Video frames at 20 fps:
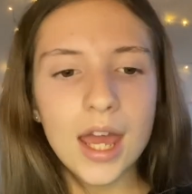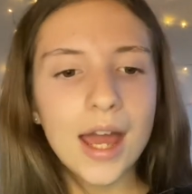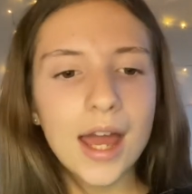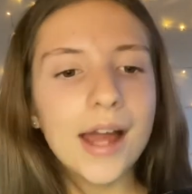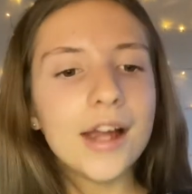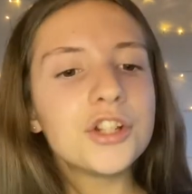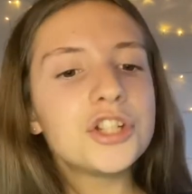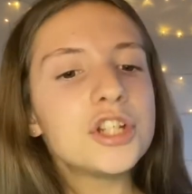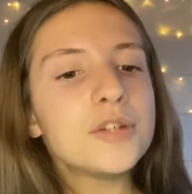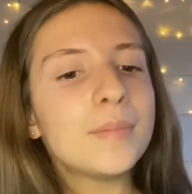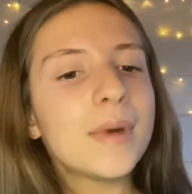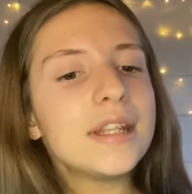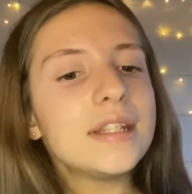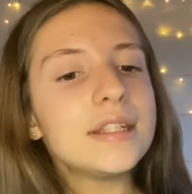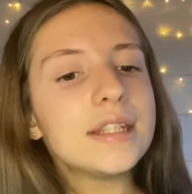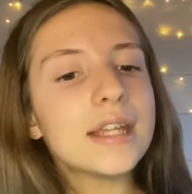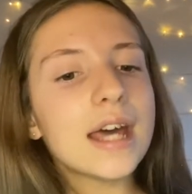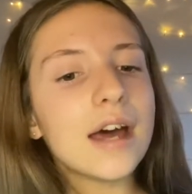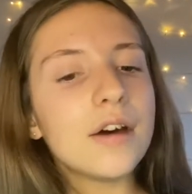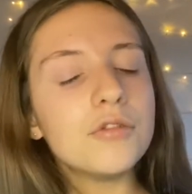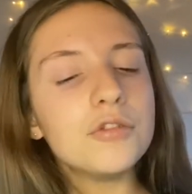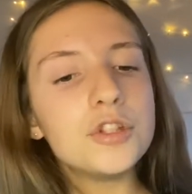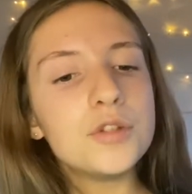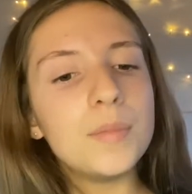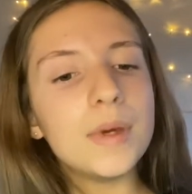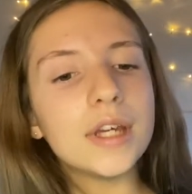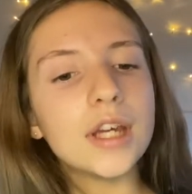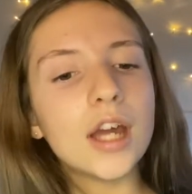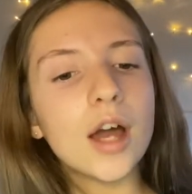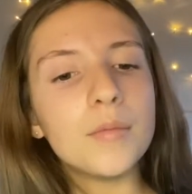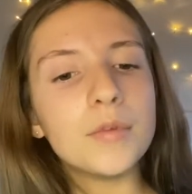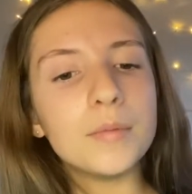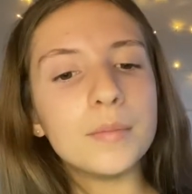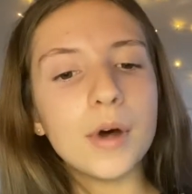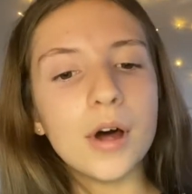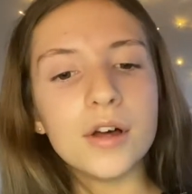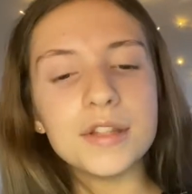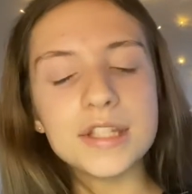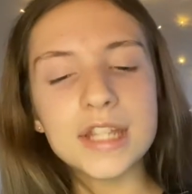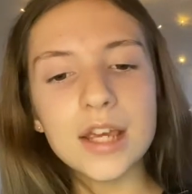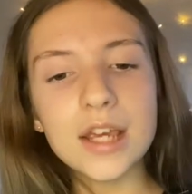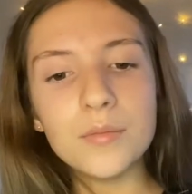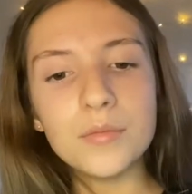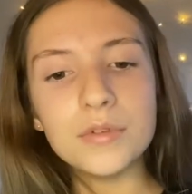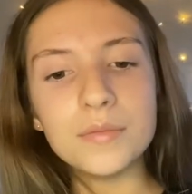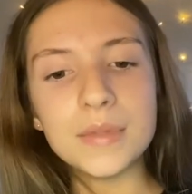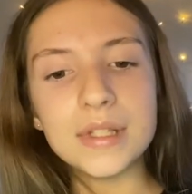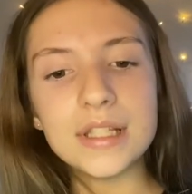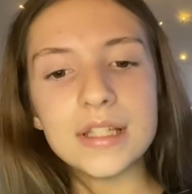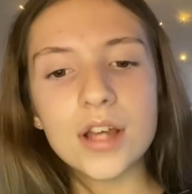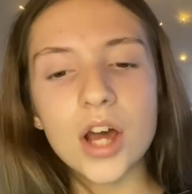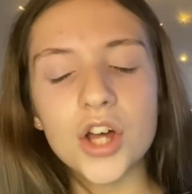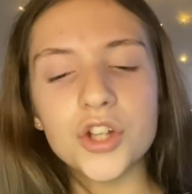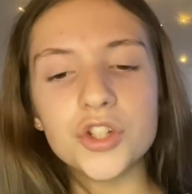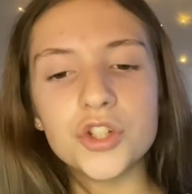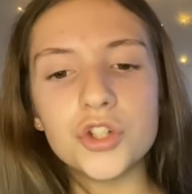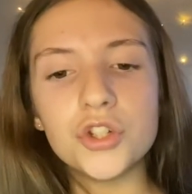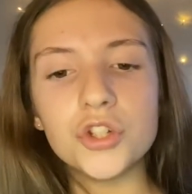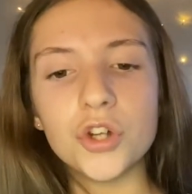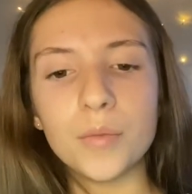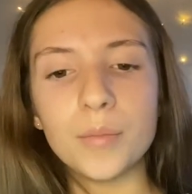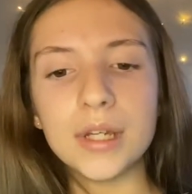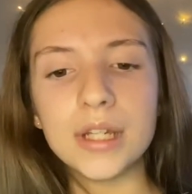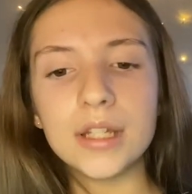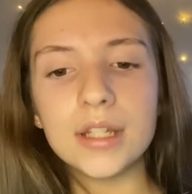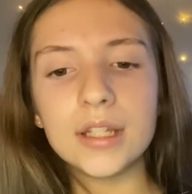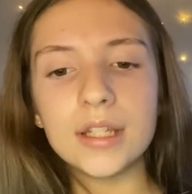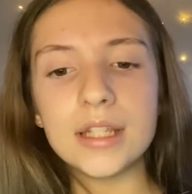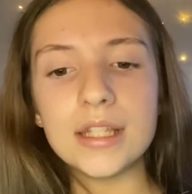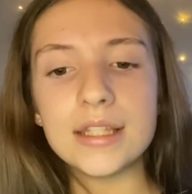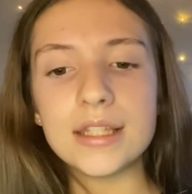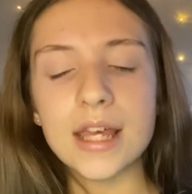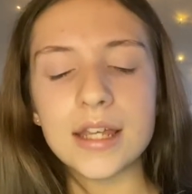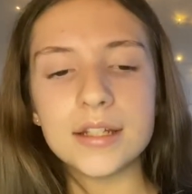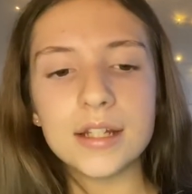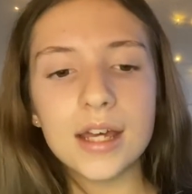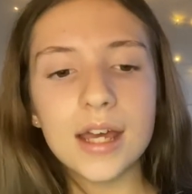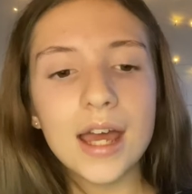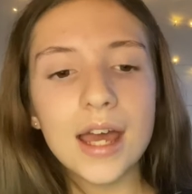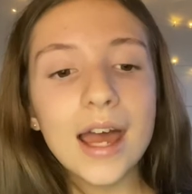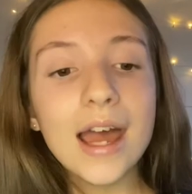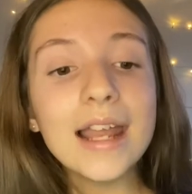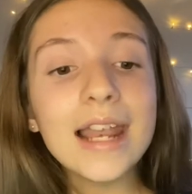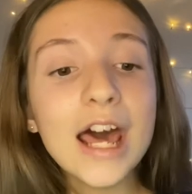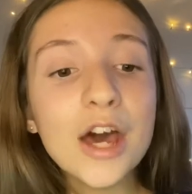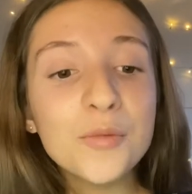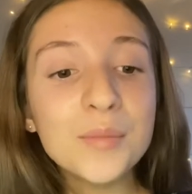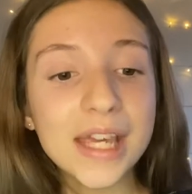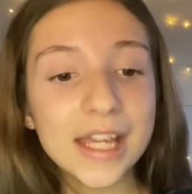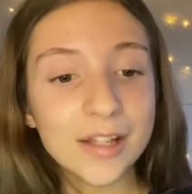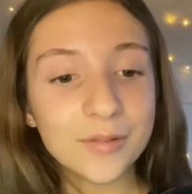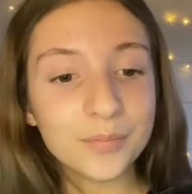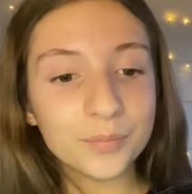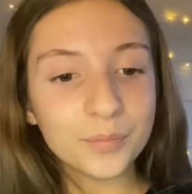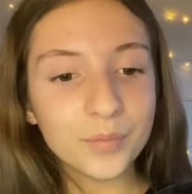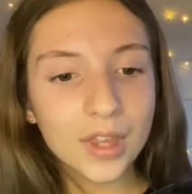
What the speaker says: As she bent down to pick up the basket with Mrs. Carter's shopping, he said, allow me.